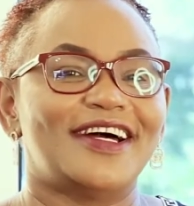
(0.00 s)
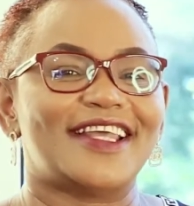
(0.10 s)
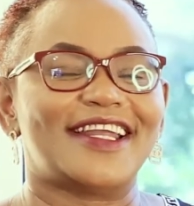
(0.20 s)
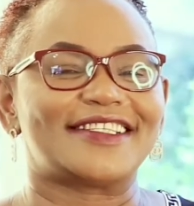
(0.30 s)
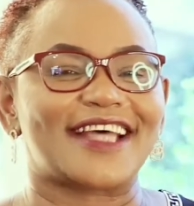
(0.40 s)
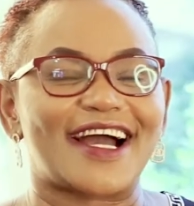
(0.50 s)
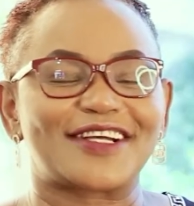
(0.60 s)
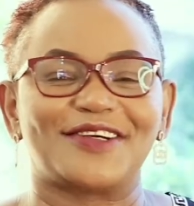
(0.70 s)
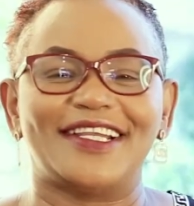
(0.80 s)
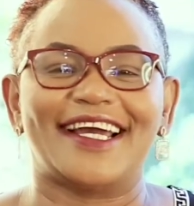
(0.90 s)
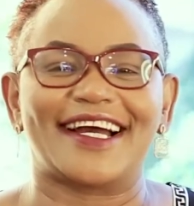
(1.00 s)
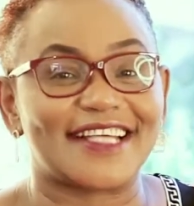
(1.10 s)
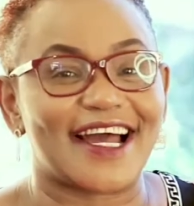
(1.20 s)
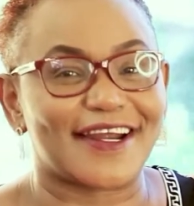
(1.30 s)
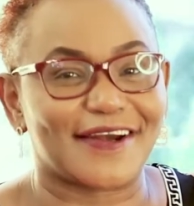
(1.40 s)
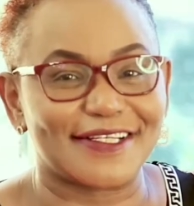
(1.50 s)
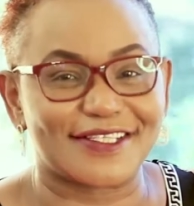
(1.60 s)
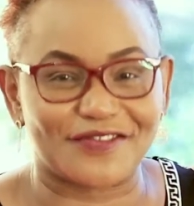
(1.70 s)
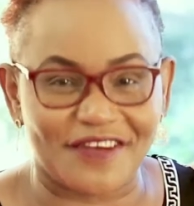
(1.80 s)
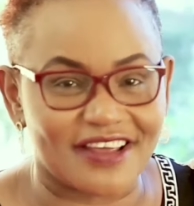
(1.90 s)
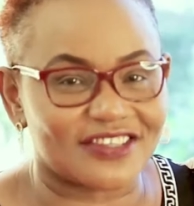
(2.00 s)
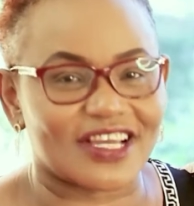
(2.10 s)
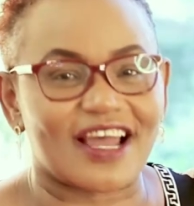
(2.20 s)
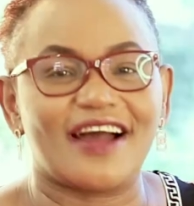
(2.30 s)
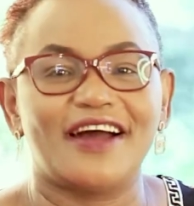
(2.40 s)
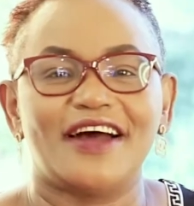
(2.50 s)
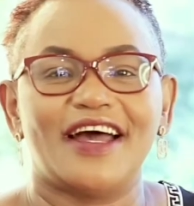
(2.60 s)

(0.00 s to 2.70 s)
that is actually a great treasure,